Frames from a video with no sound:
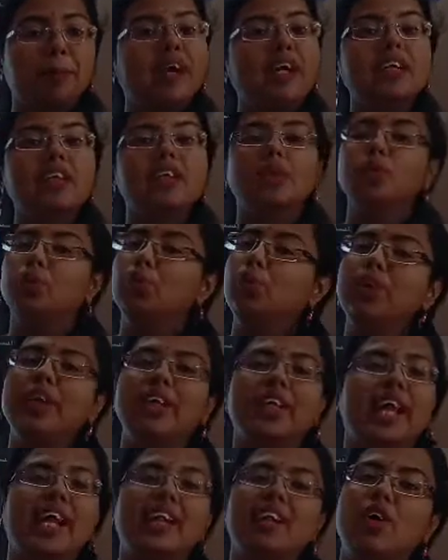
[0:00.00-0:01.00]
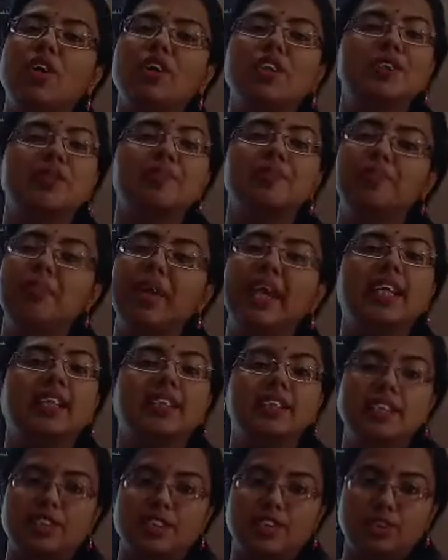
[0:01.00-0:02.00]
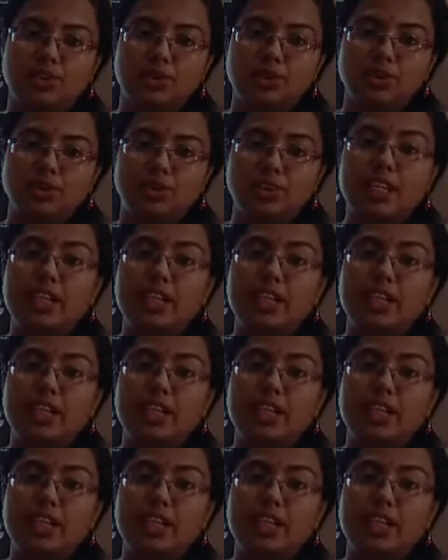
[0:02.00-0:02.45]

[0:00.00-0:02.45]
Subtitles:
but we cannot make this resource.